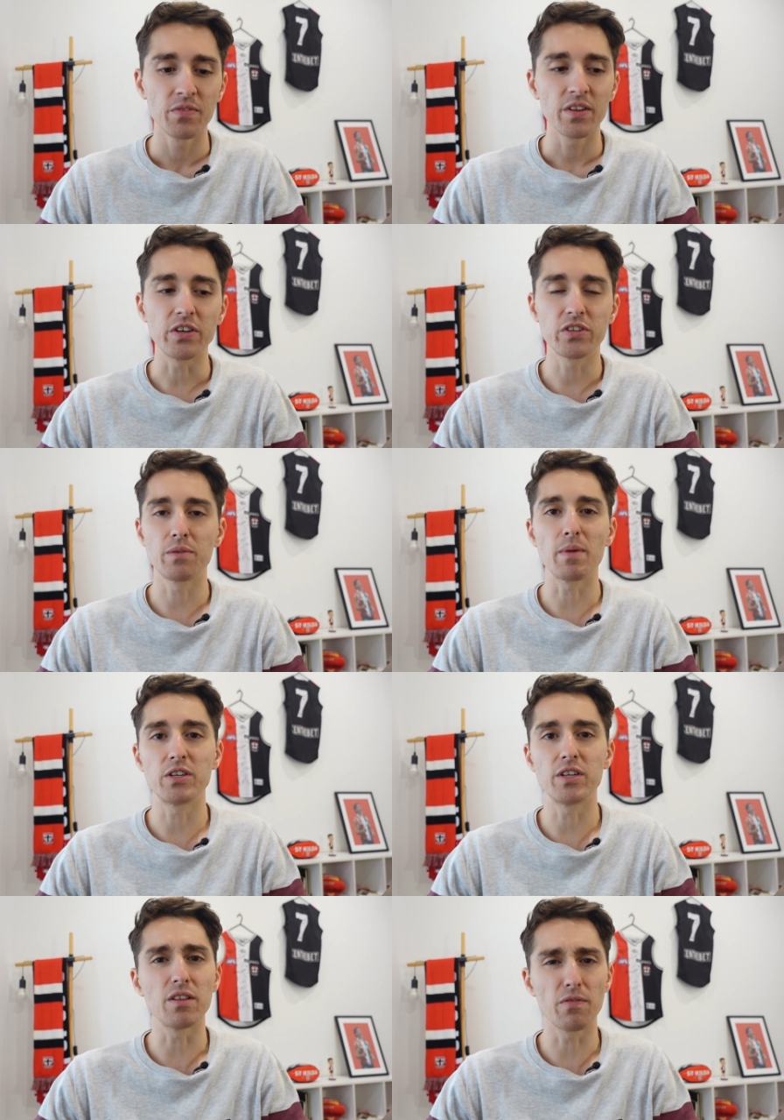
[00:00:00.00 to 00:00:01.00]
you just
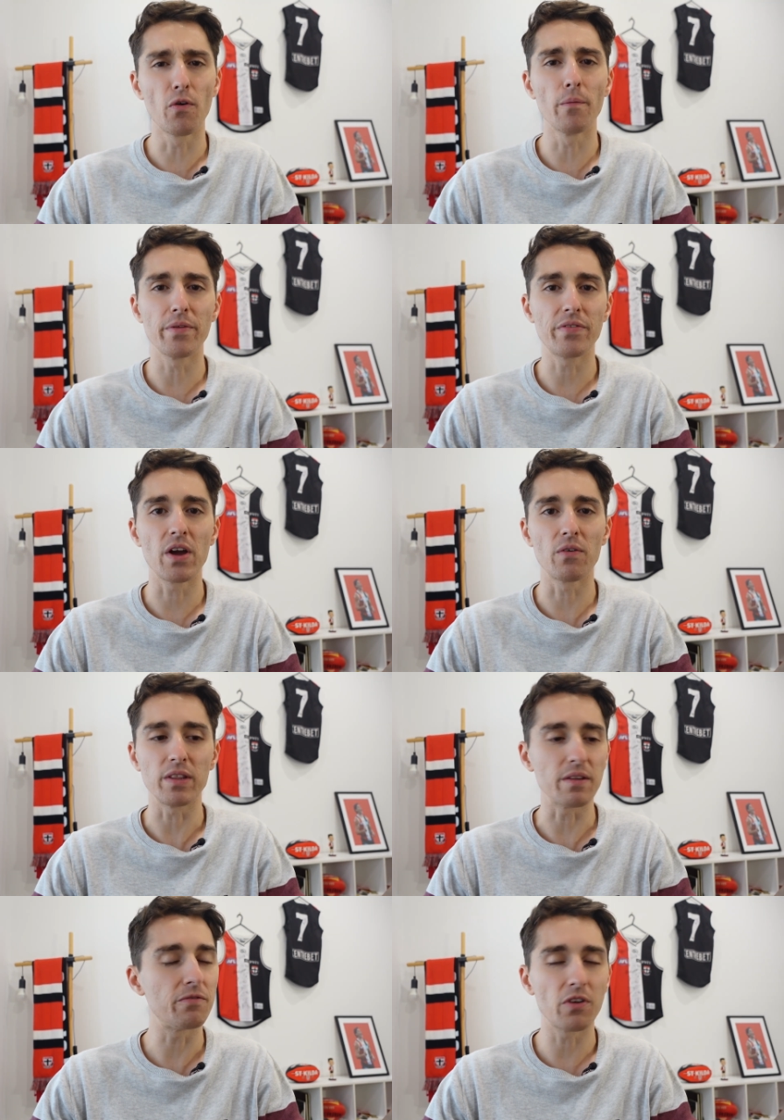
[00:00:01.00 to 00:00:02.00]
imagine in the form that they're
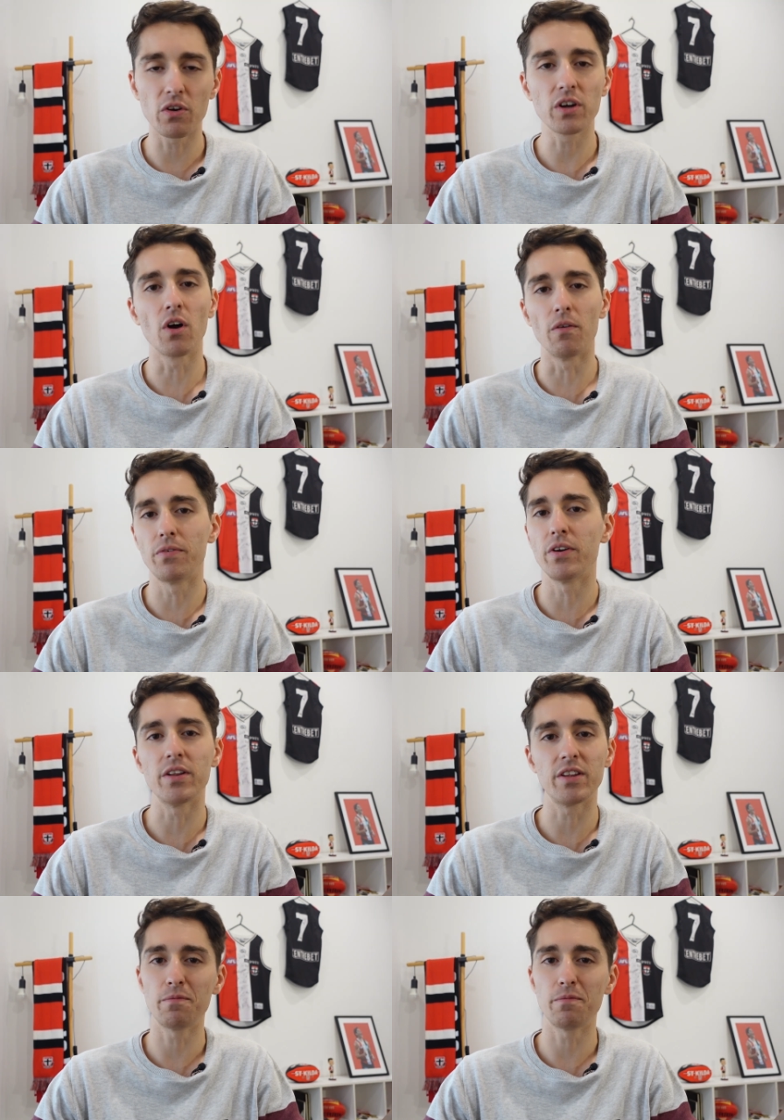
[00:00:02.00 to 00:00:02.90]
in, they're very confident.